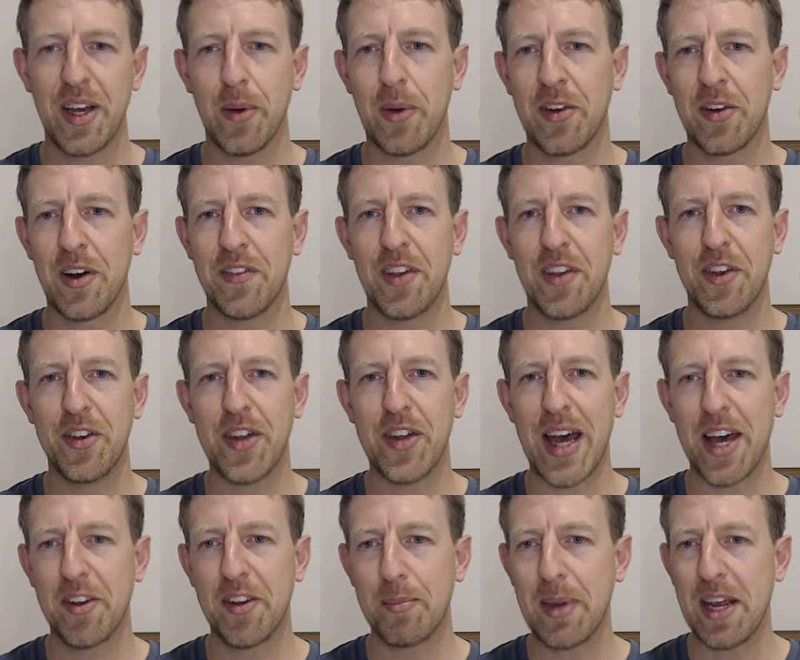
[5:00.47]
We've got the
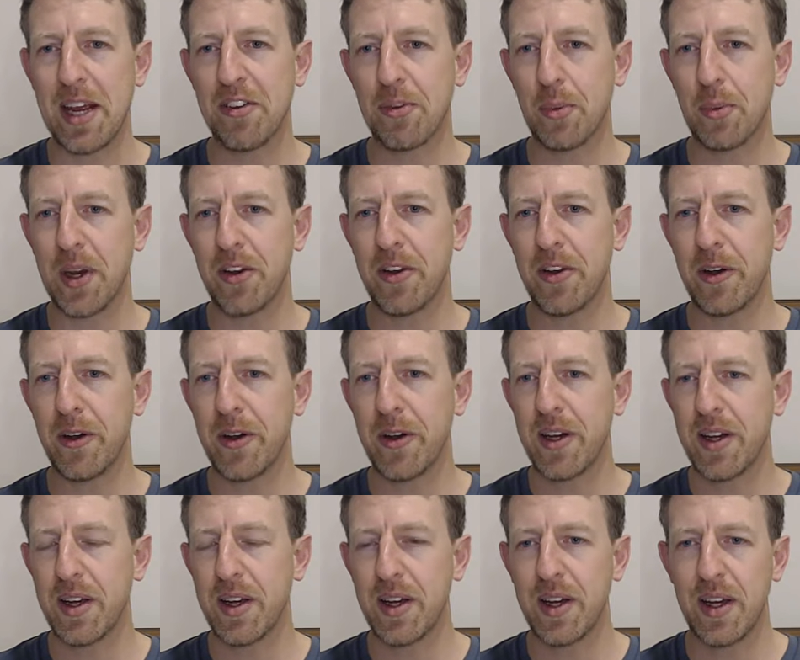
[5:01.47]
database window,
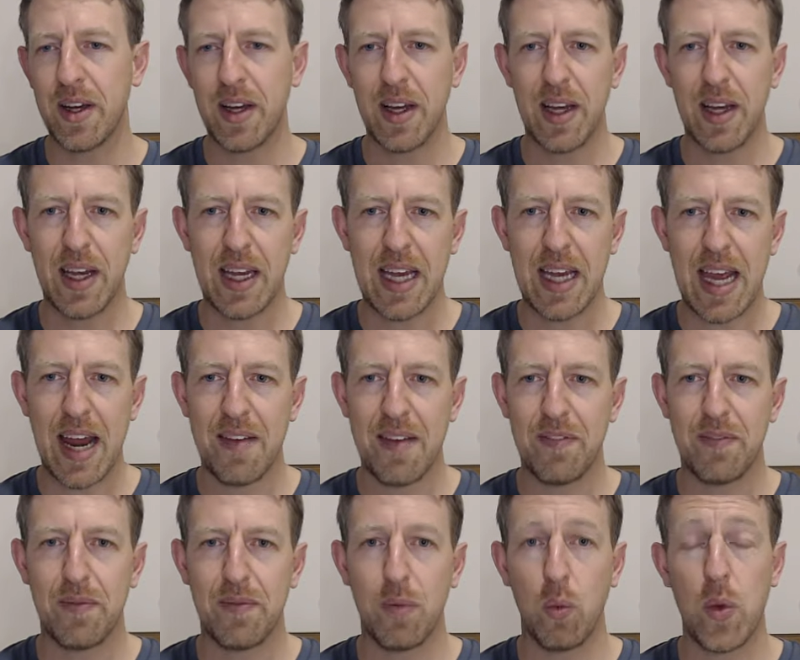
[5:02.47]

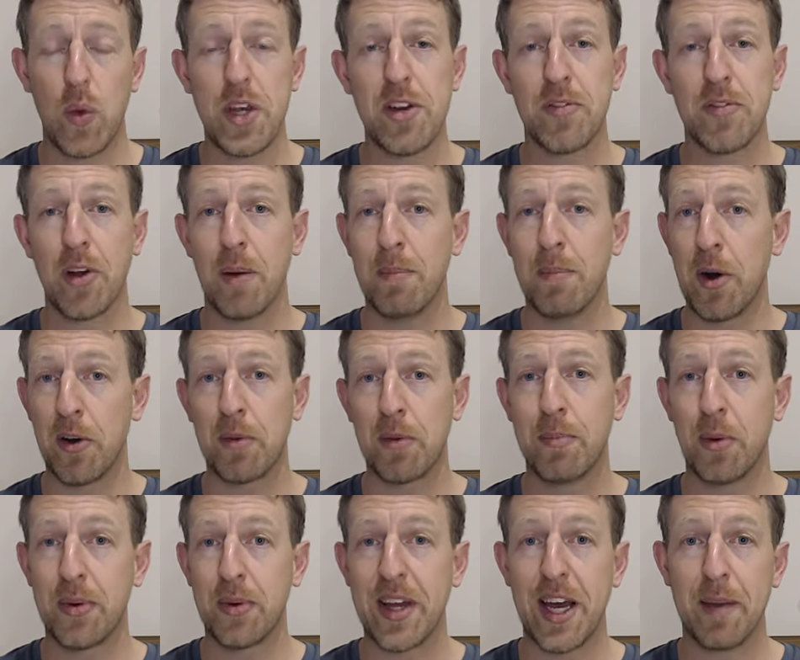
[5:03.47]
and when you've got
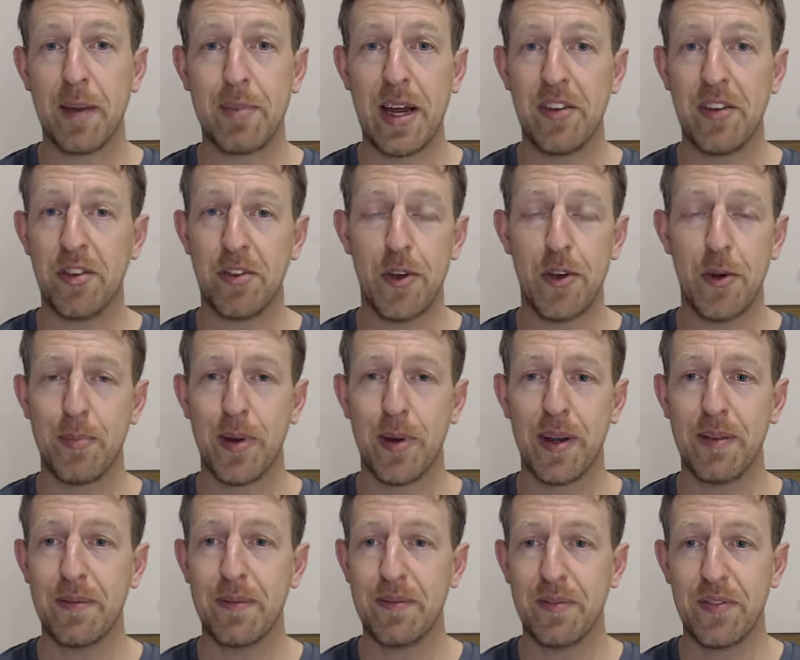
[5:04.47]
multiple databases
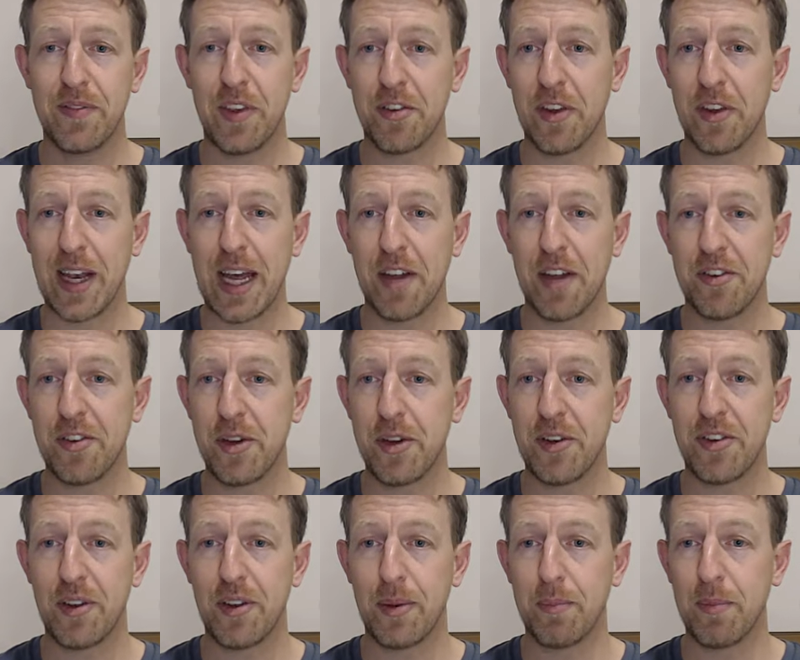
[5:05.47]
open, this allows you
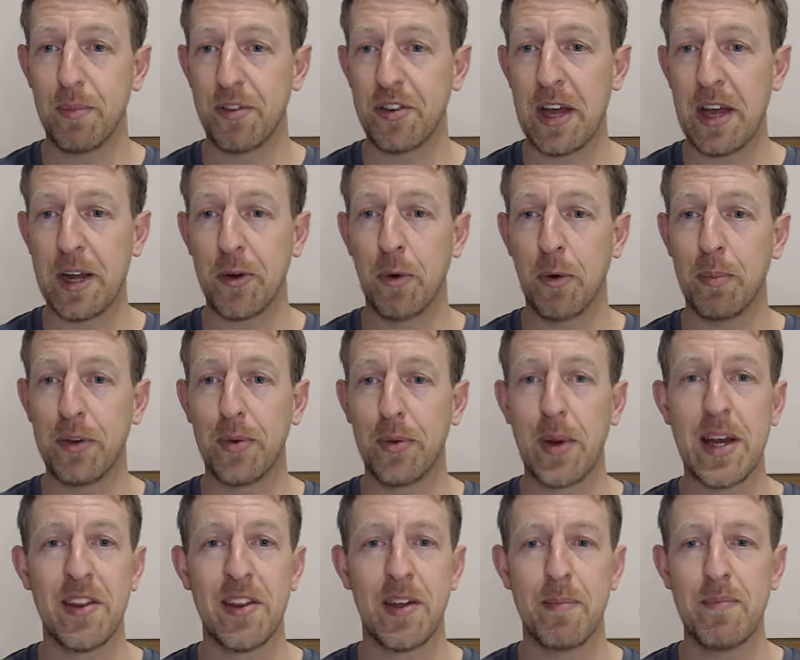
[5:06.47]
to cycle
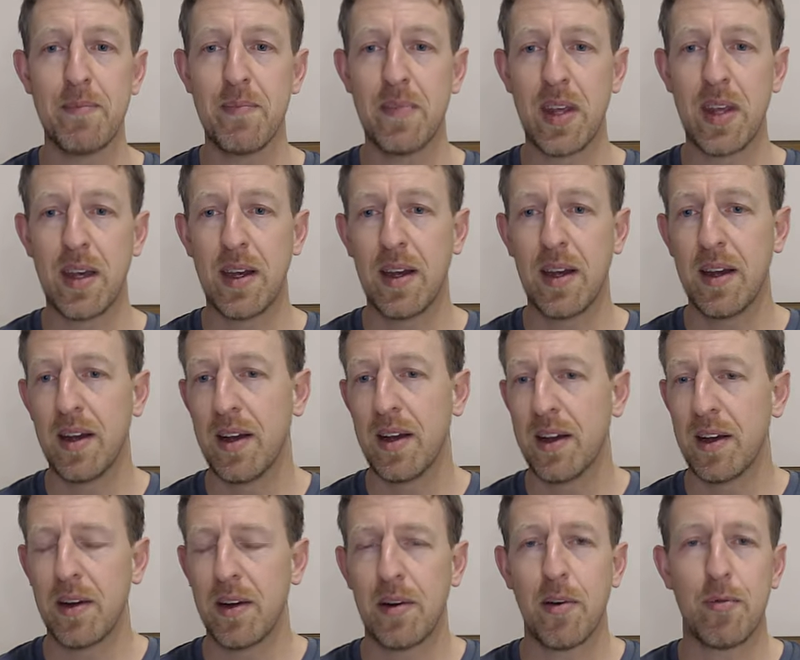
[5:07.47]
between them.
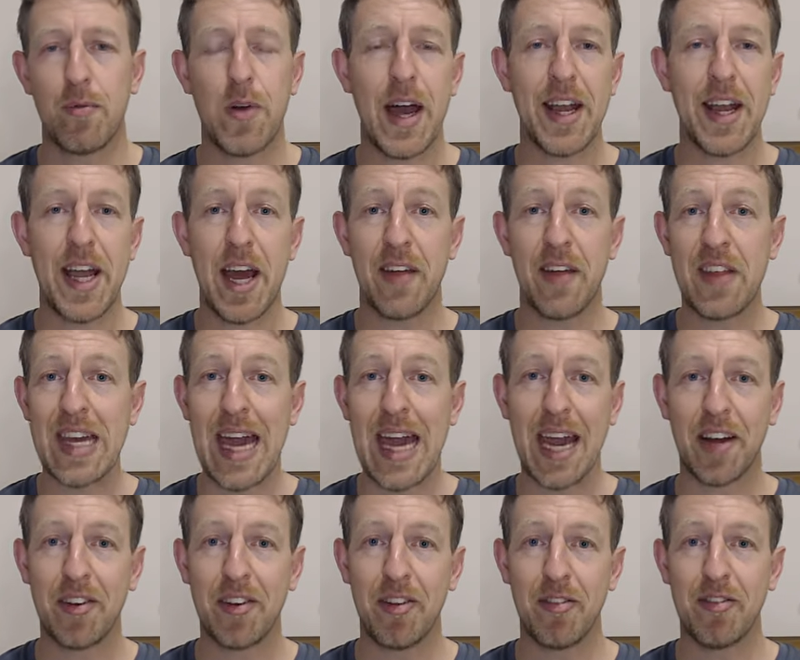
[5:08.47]
Right now, the
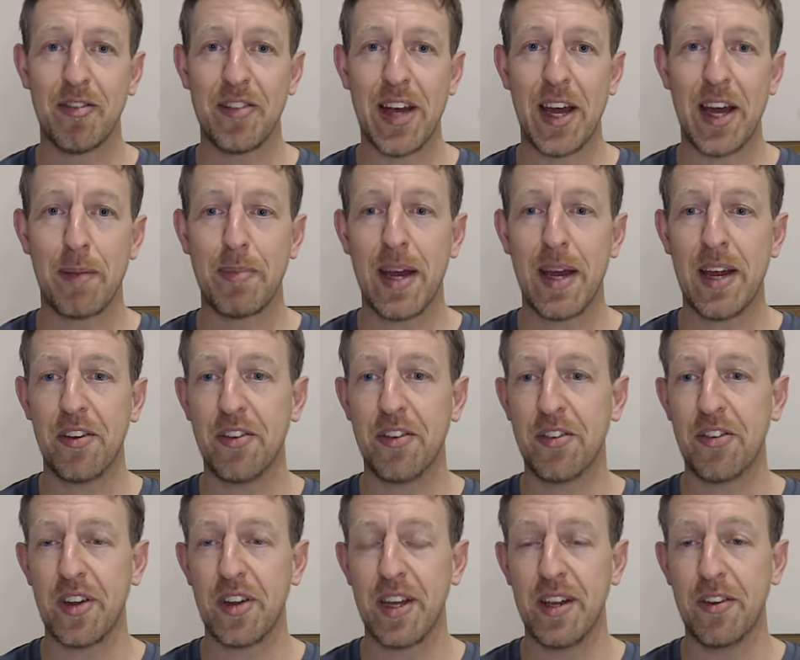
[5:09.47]
active
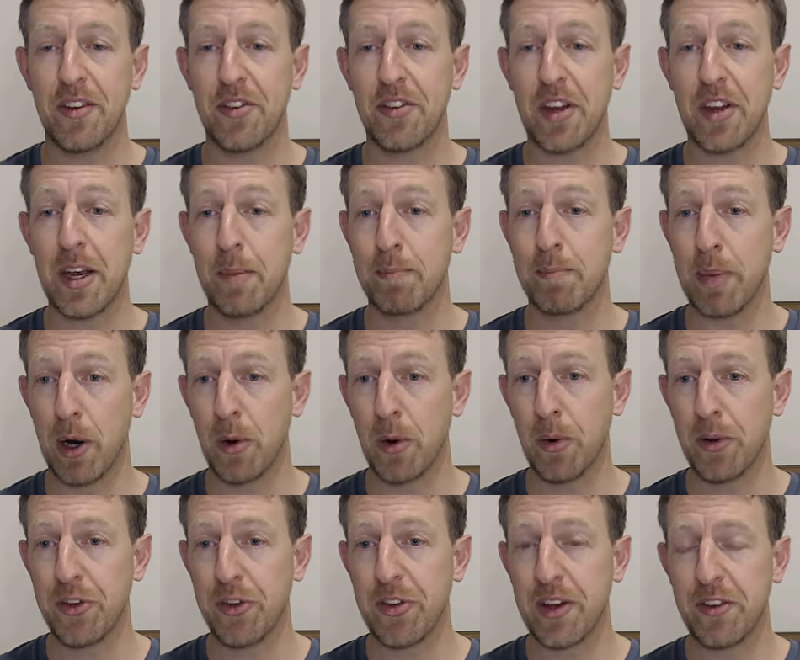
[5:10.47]
database is in
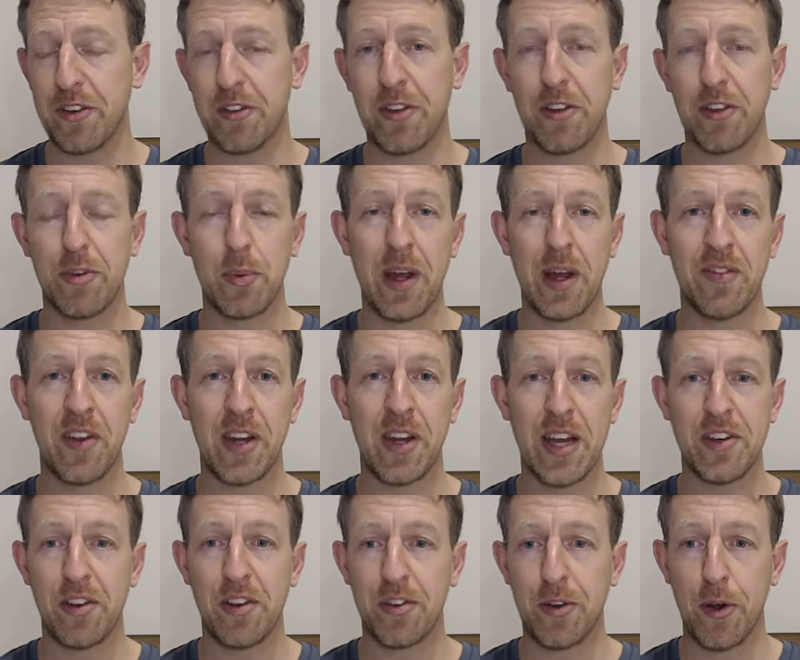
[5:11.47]
bold. It's this one that I
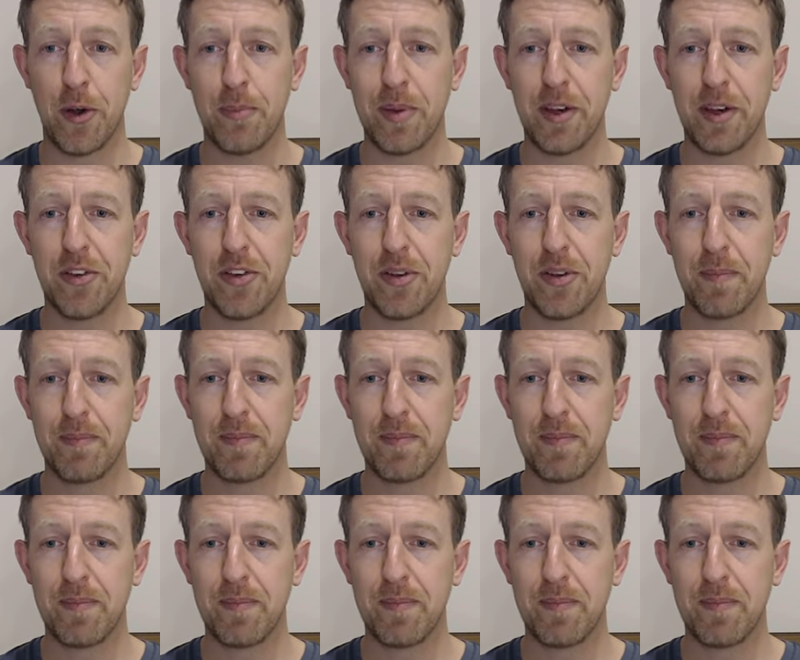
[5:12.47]
just opened.